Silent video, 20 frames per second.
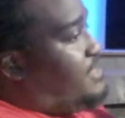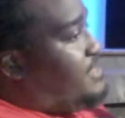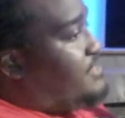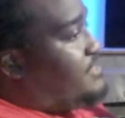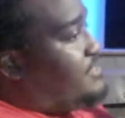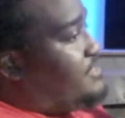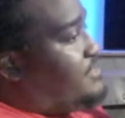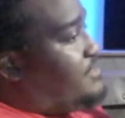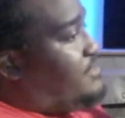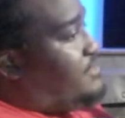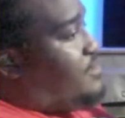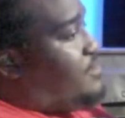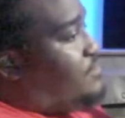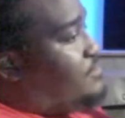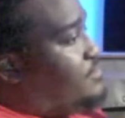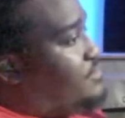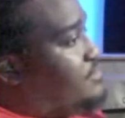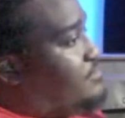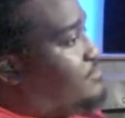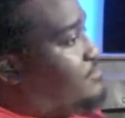into the
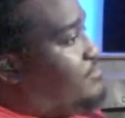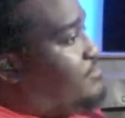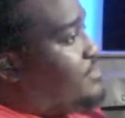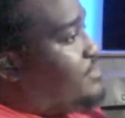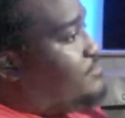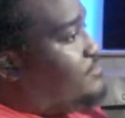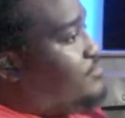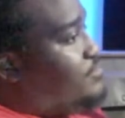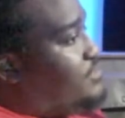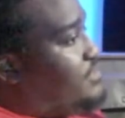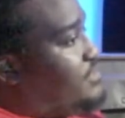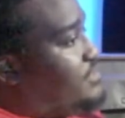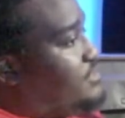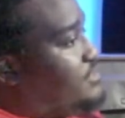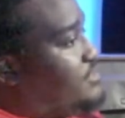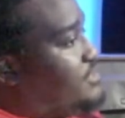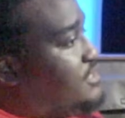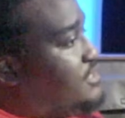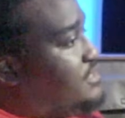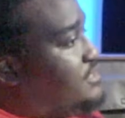culture much more than
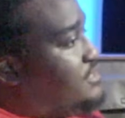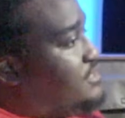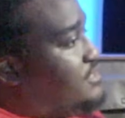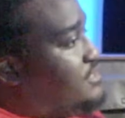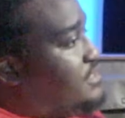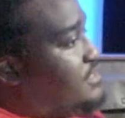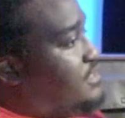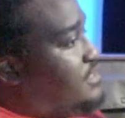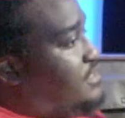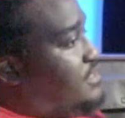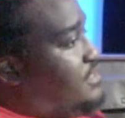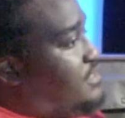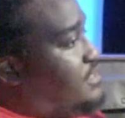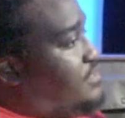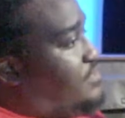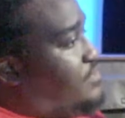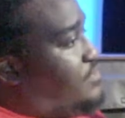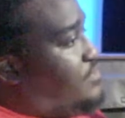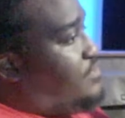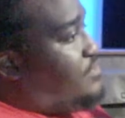just,
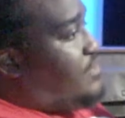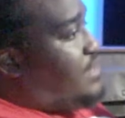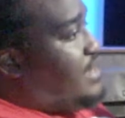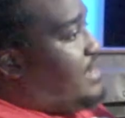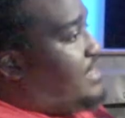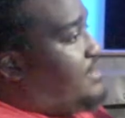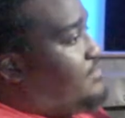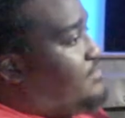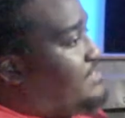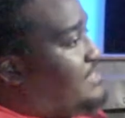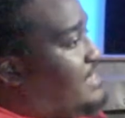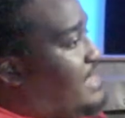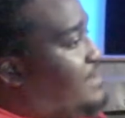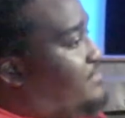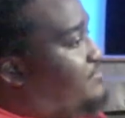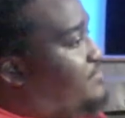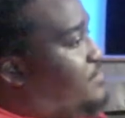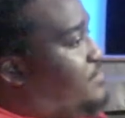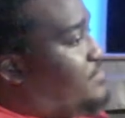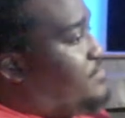you know, it was a lot
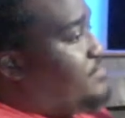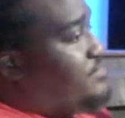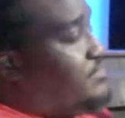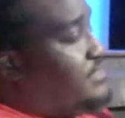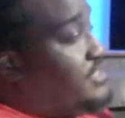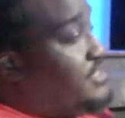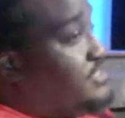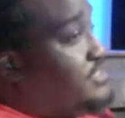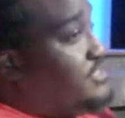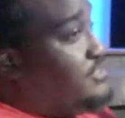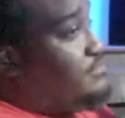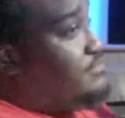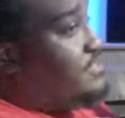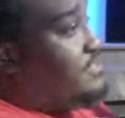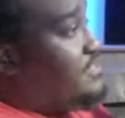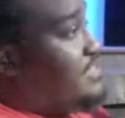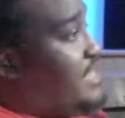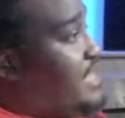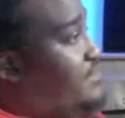of focus on Egypt. There's